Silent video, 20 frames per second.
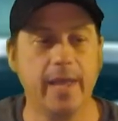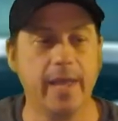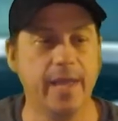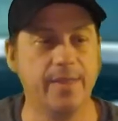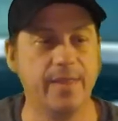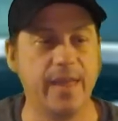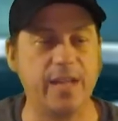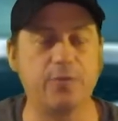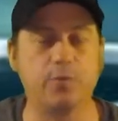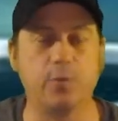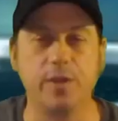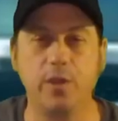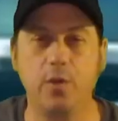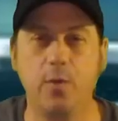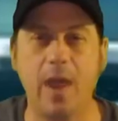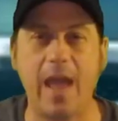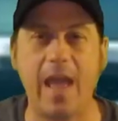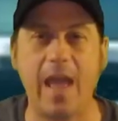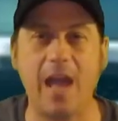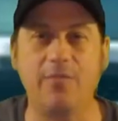And that's what
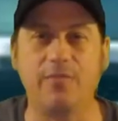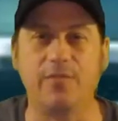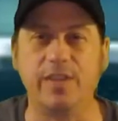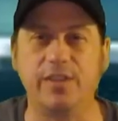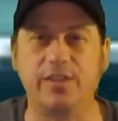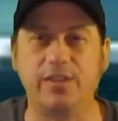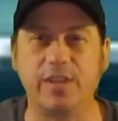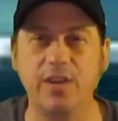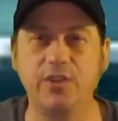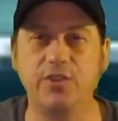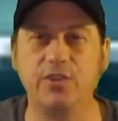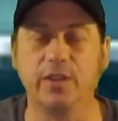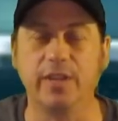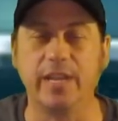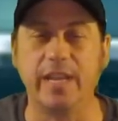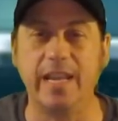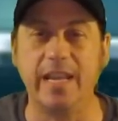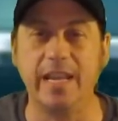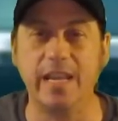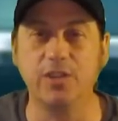you have,
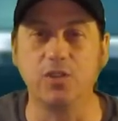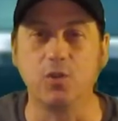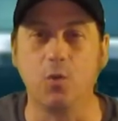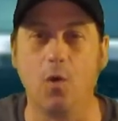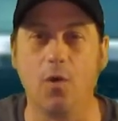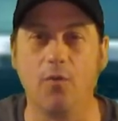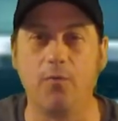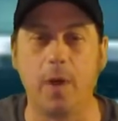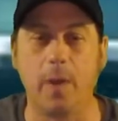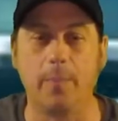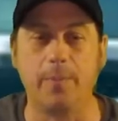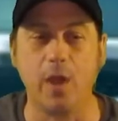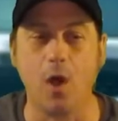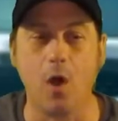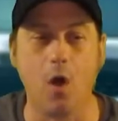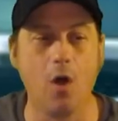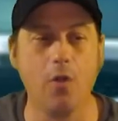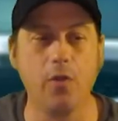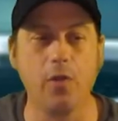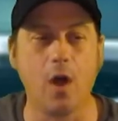essentially, is a wolf puppy.
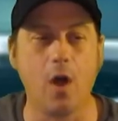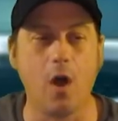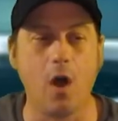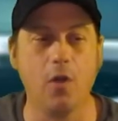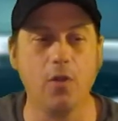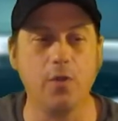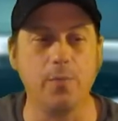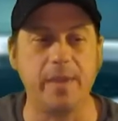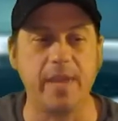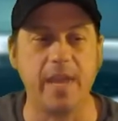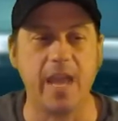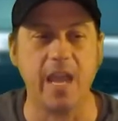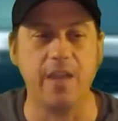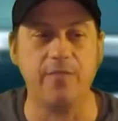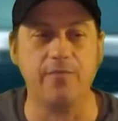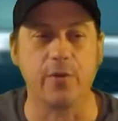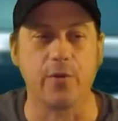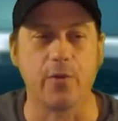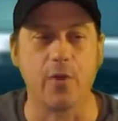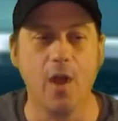All the
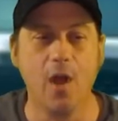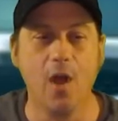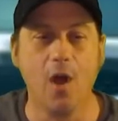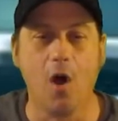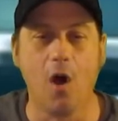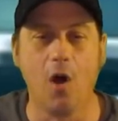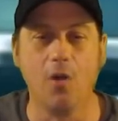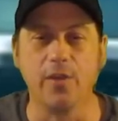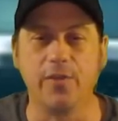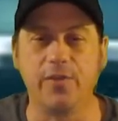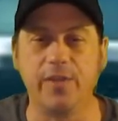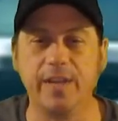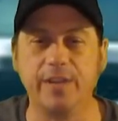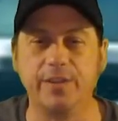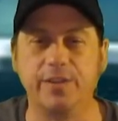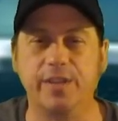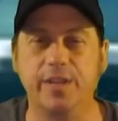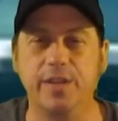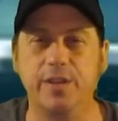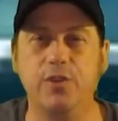behavior, all the
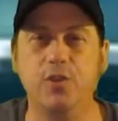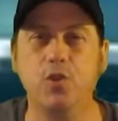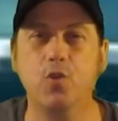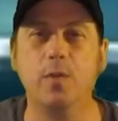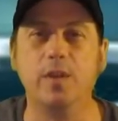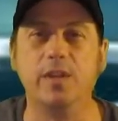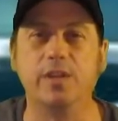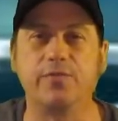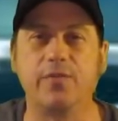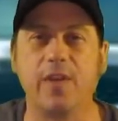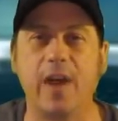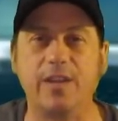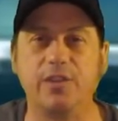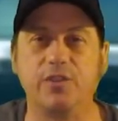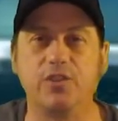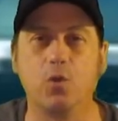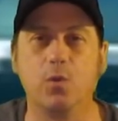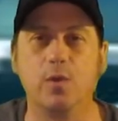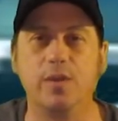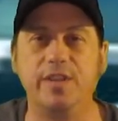things that humans
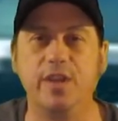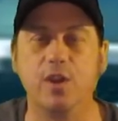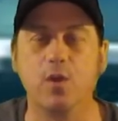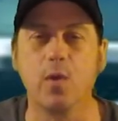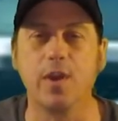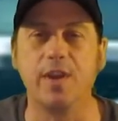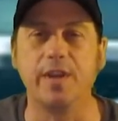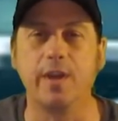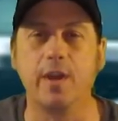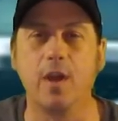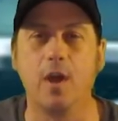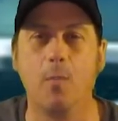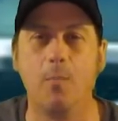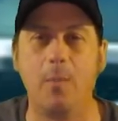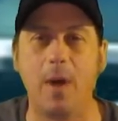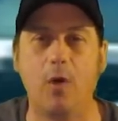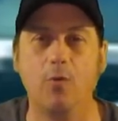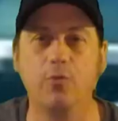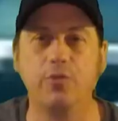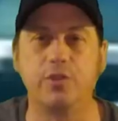find so endearing
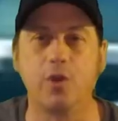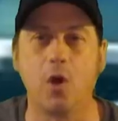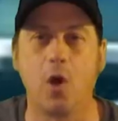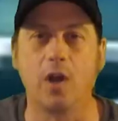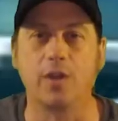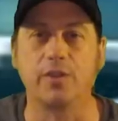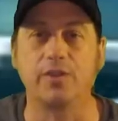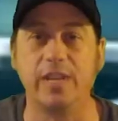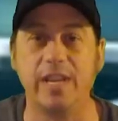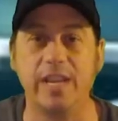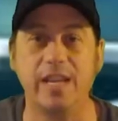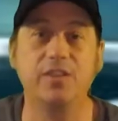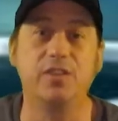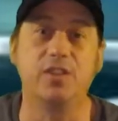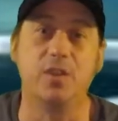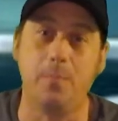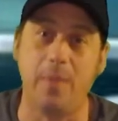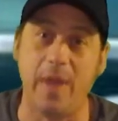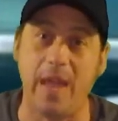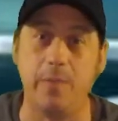about dogs is
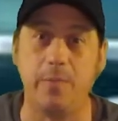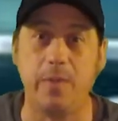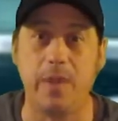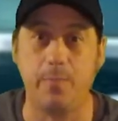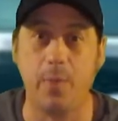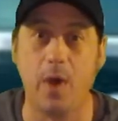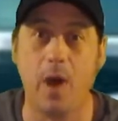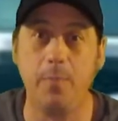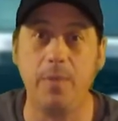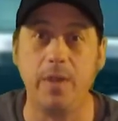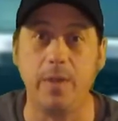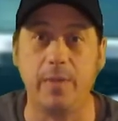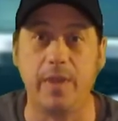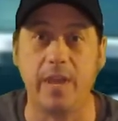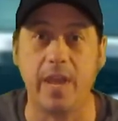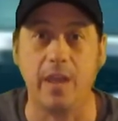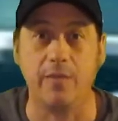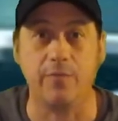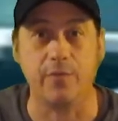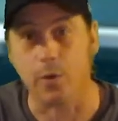the baby puppy
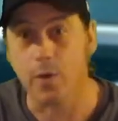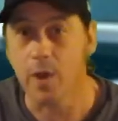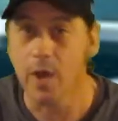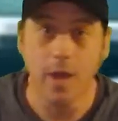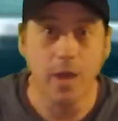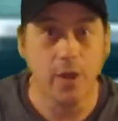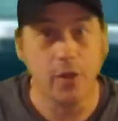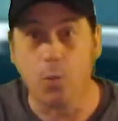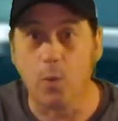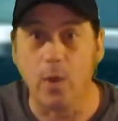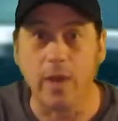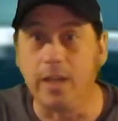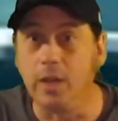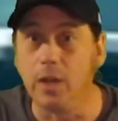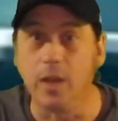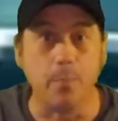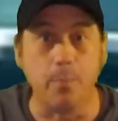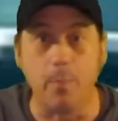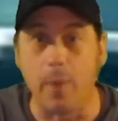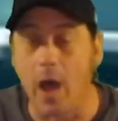behavior. The
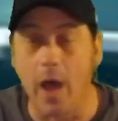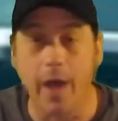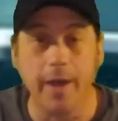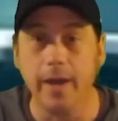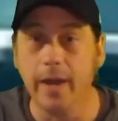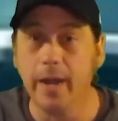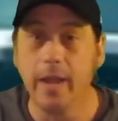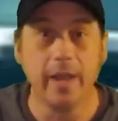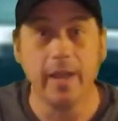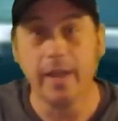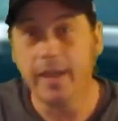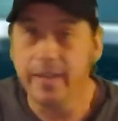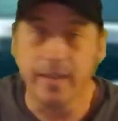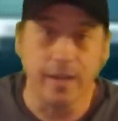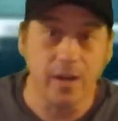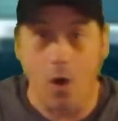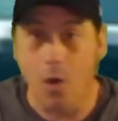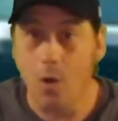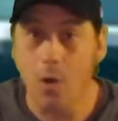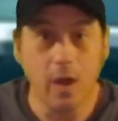wiggling butt,
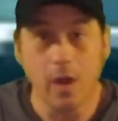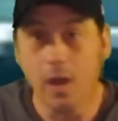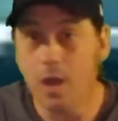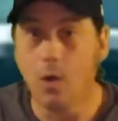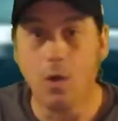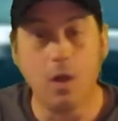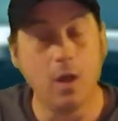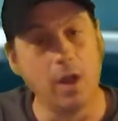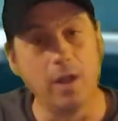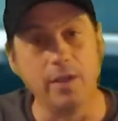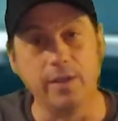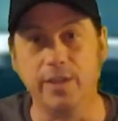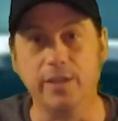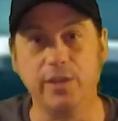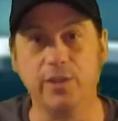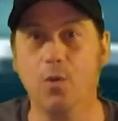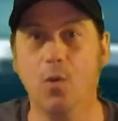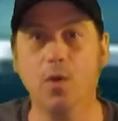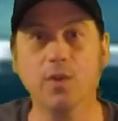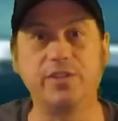you
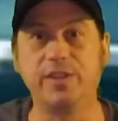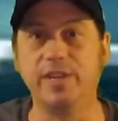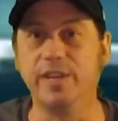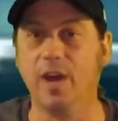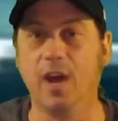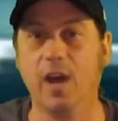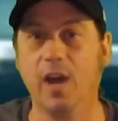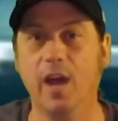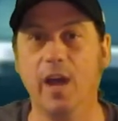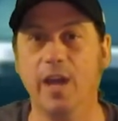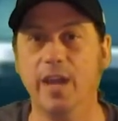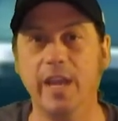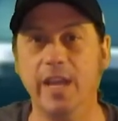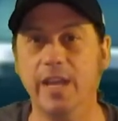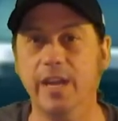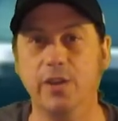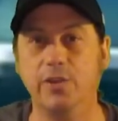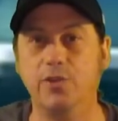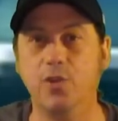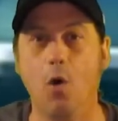won't see
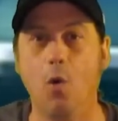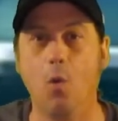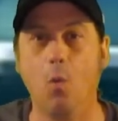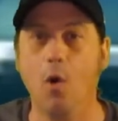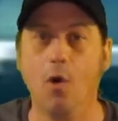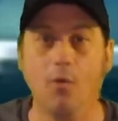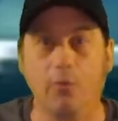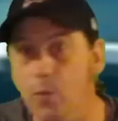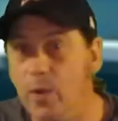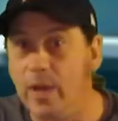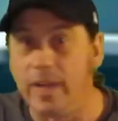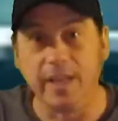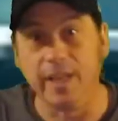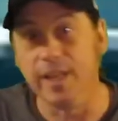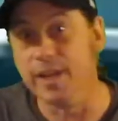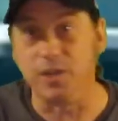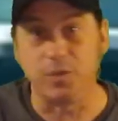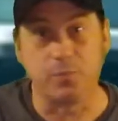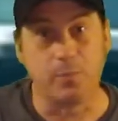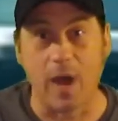an adult wolf
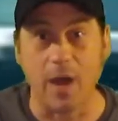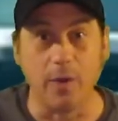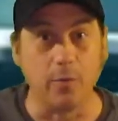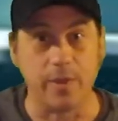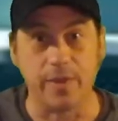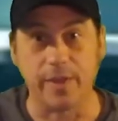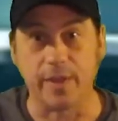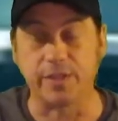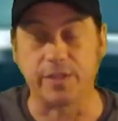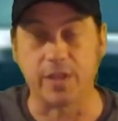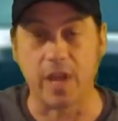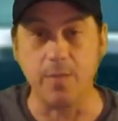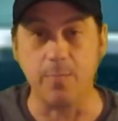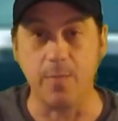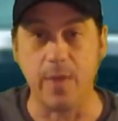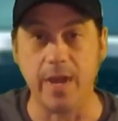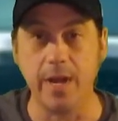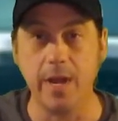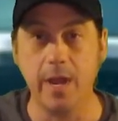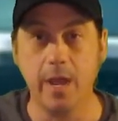wiggling his butt with
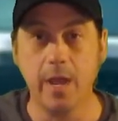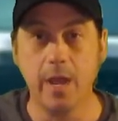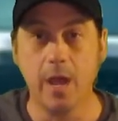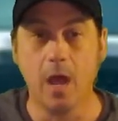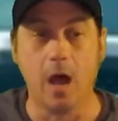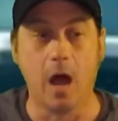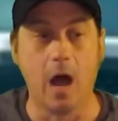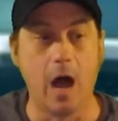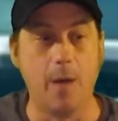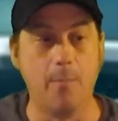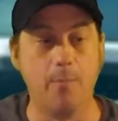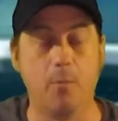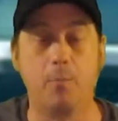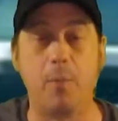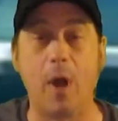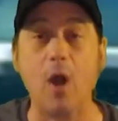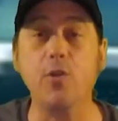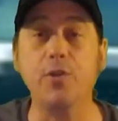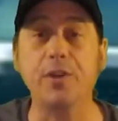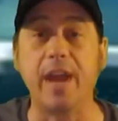excitement.
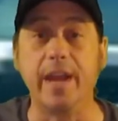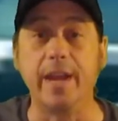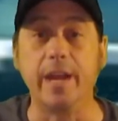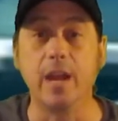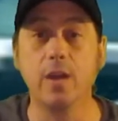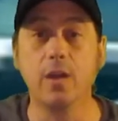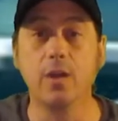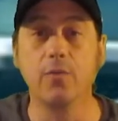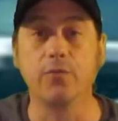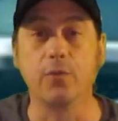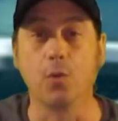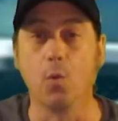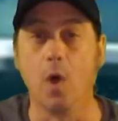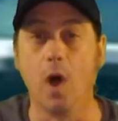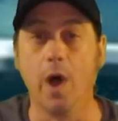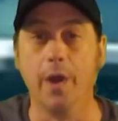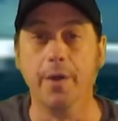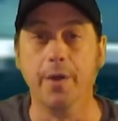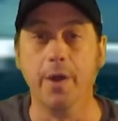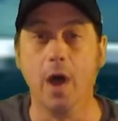Barking, for
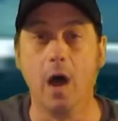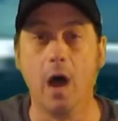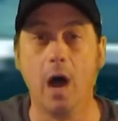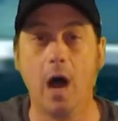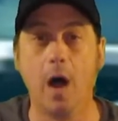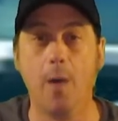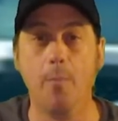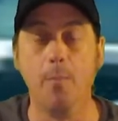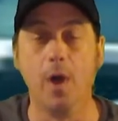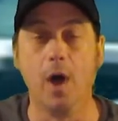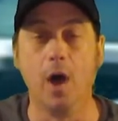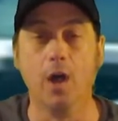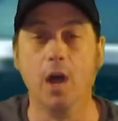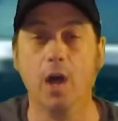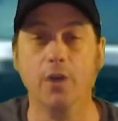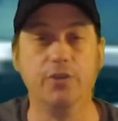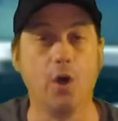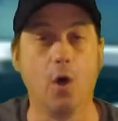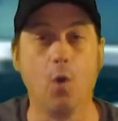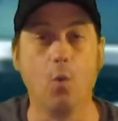one.
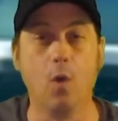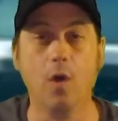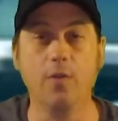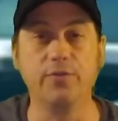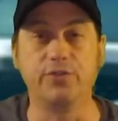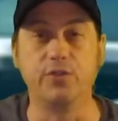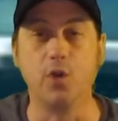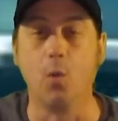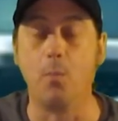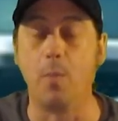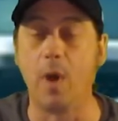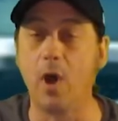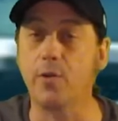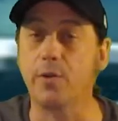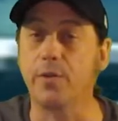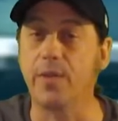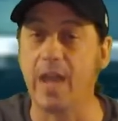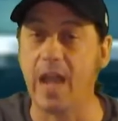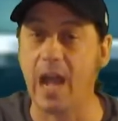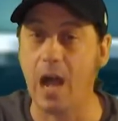Adult wolves don't
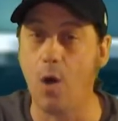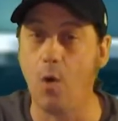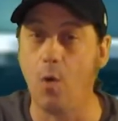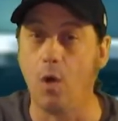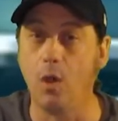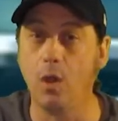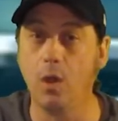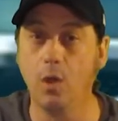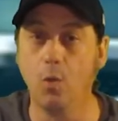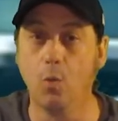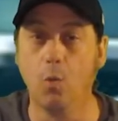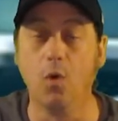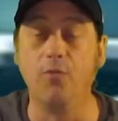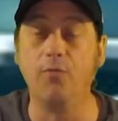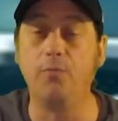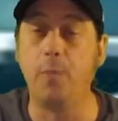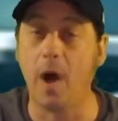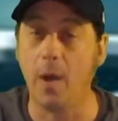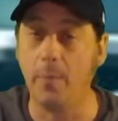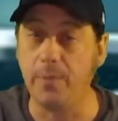bark, they howl.
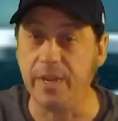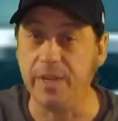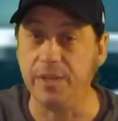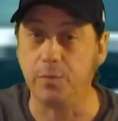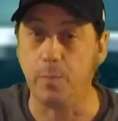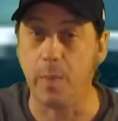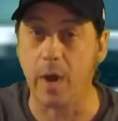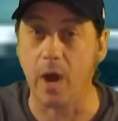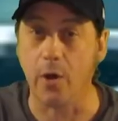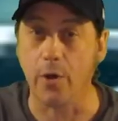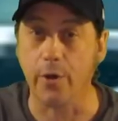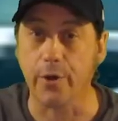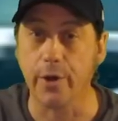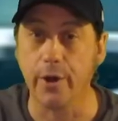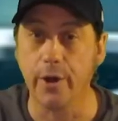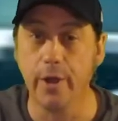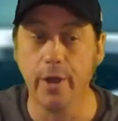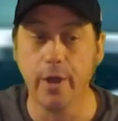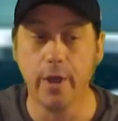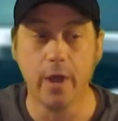Wolf puppies bark.